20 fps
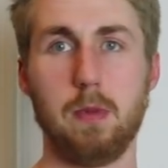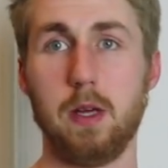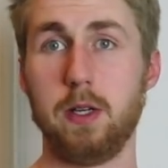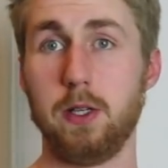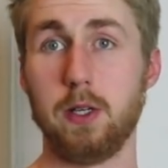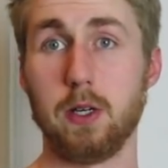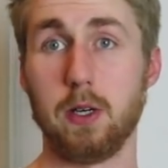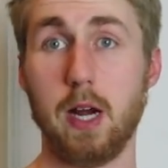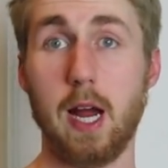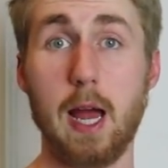
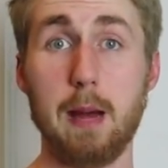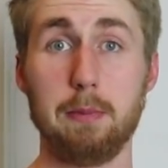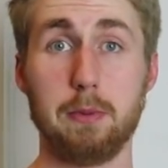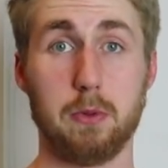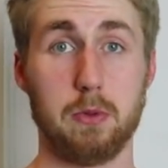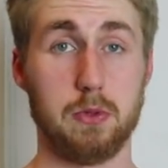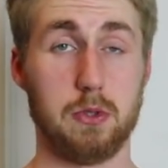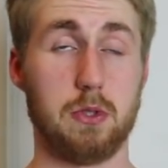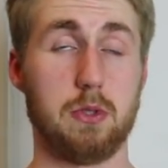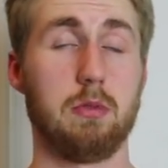your
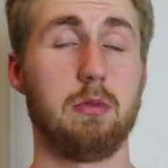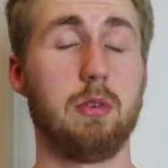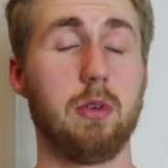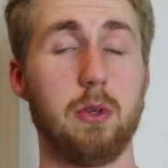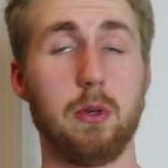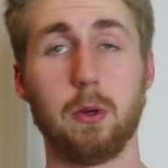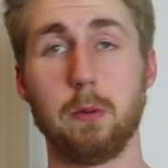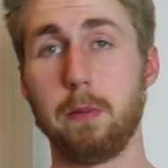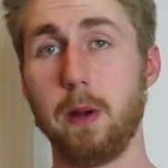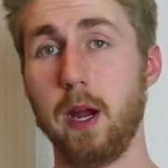apples,
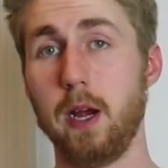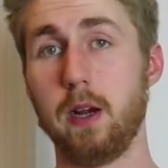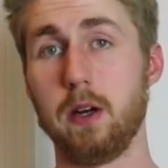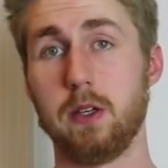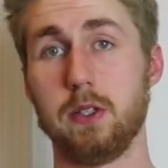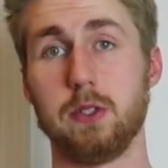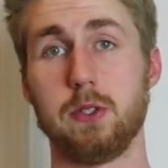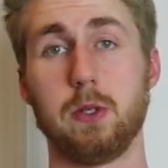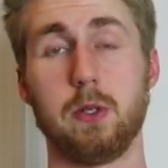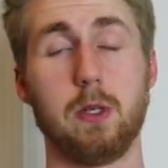your
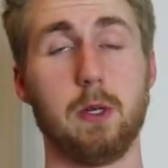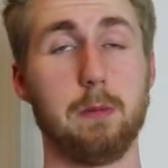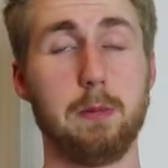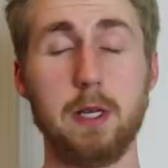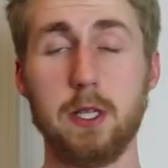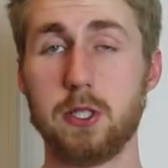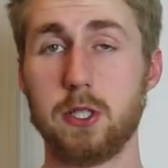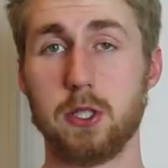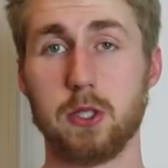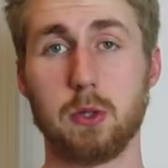pears, or your
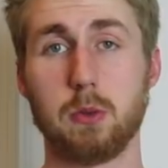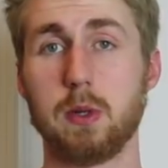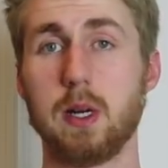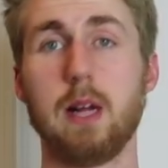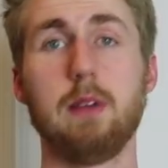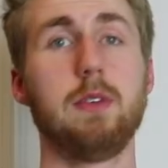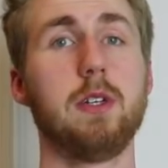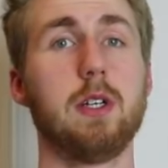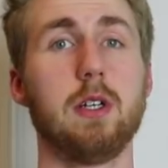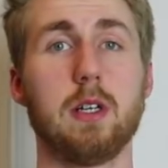peaches, or
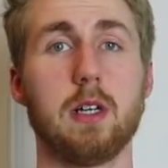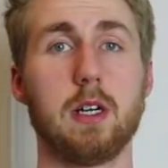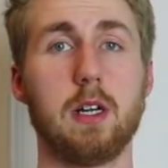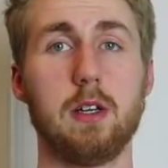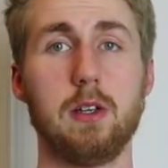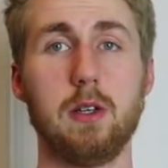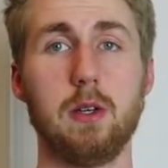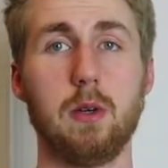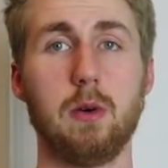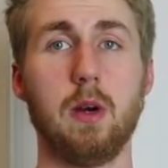whatever you're going
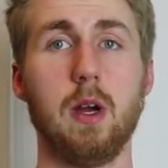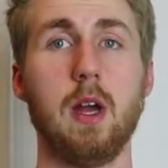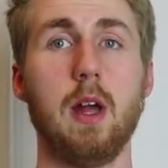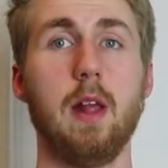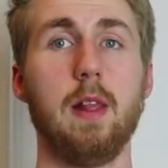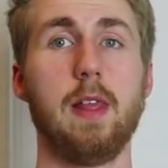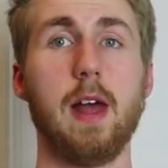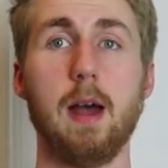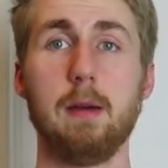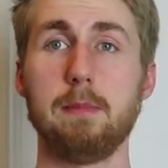to do,
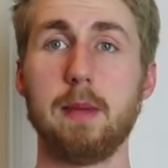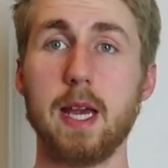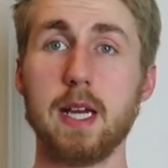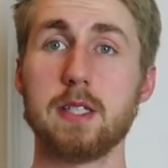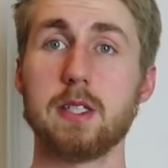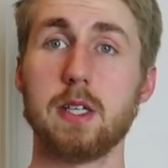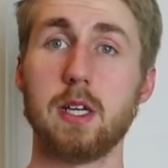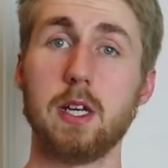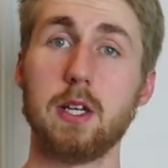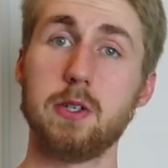that
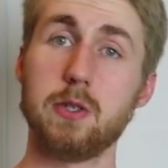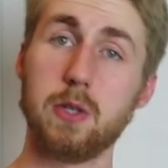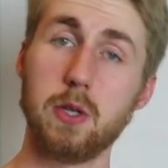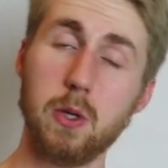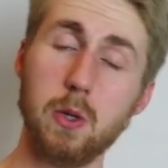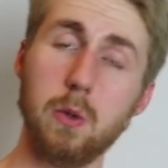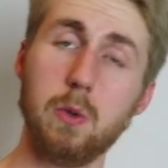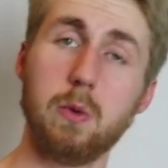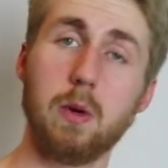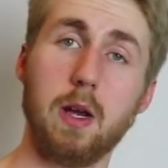makes it
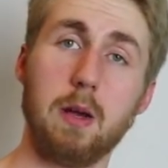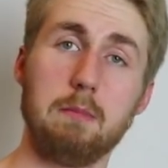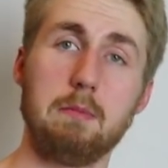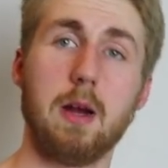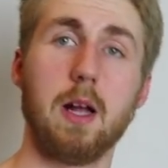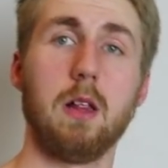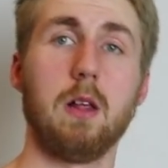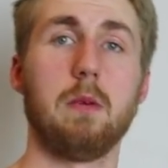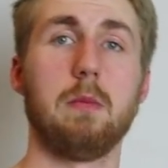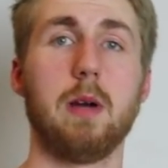into a
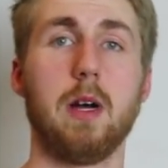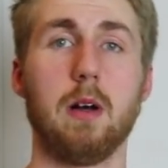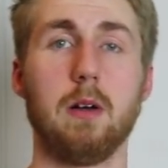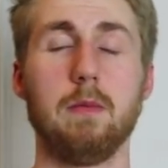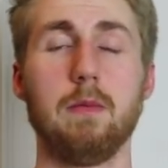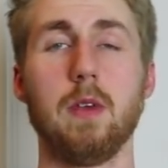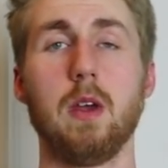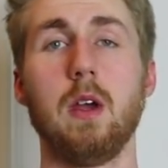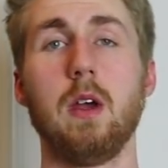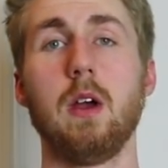melomel.
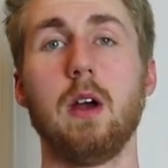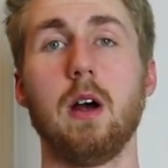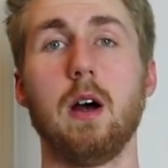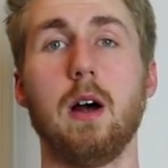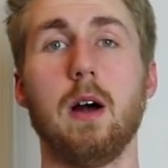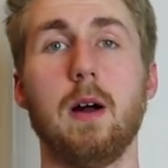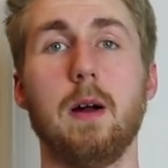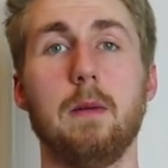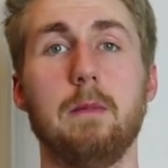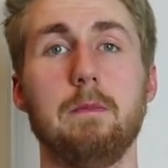
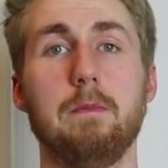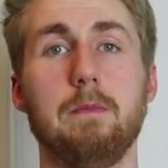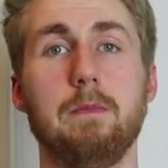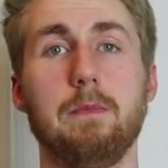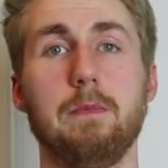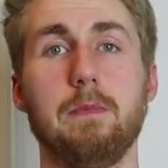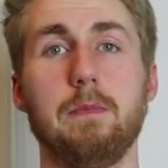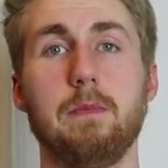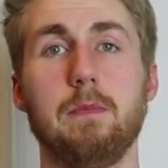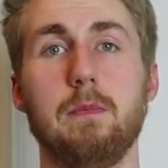Um,
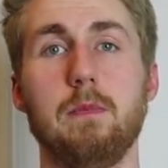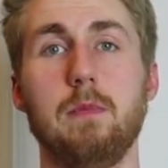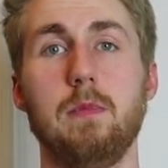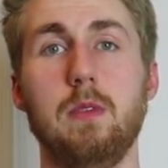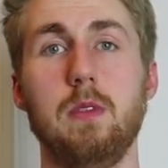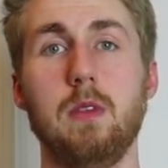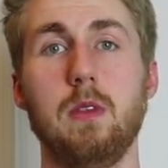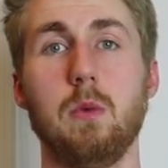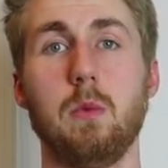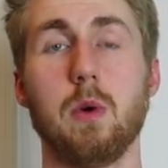
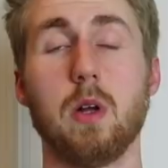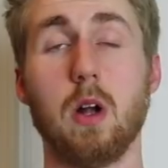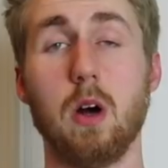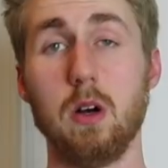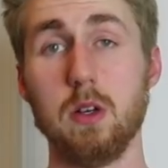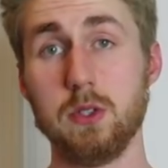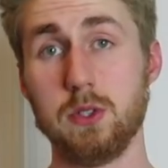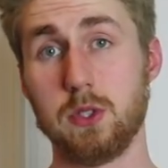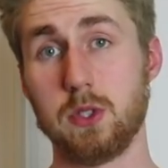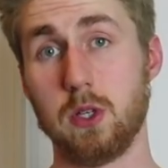what
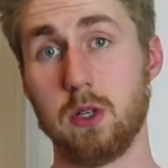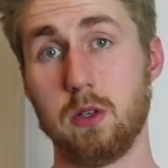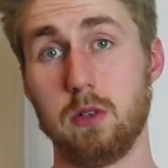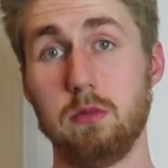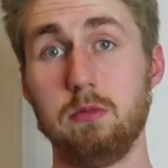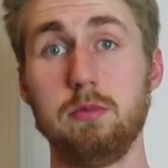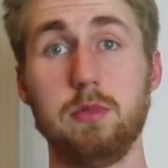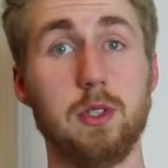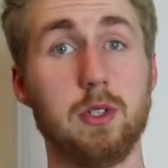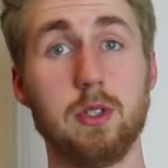
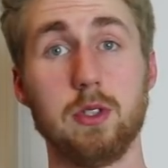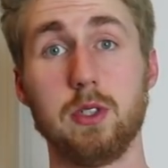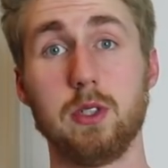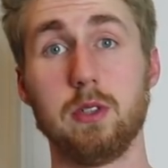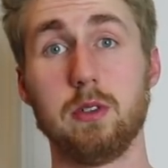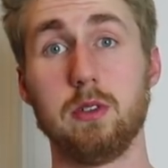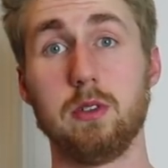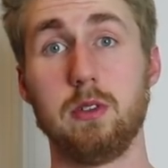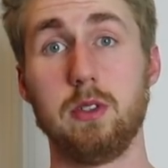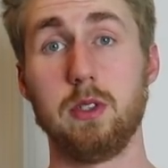also you can
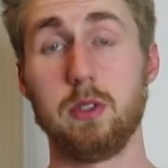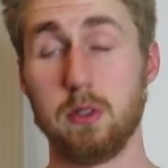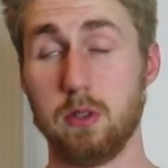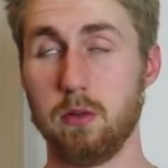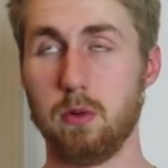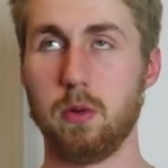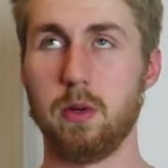do, you can